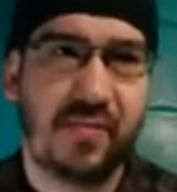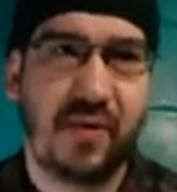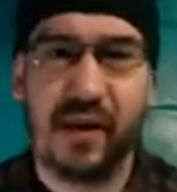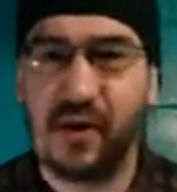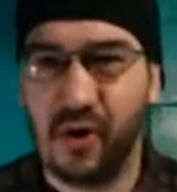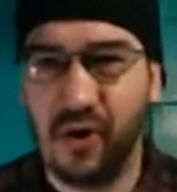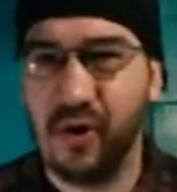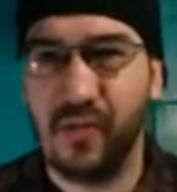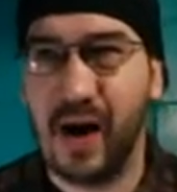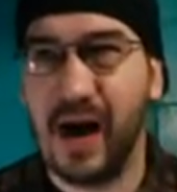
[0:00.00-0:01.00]
Would it
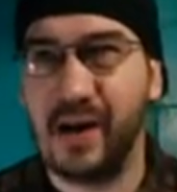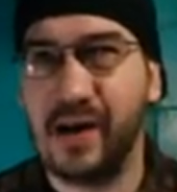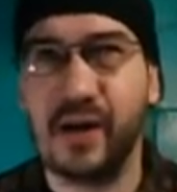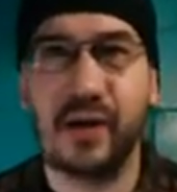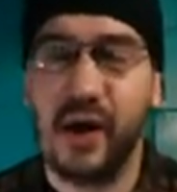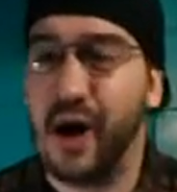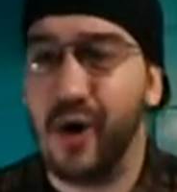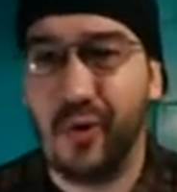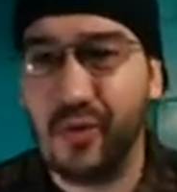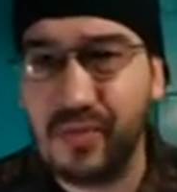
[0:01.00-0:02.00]
hurt Ronda?
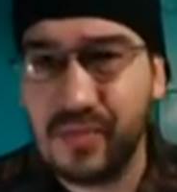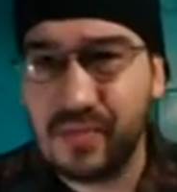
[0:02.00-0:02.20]
No.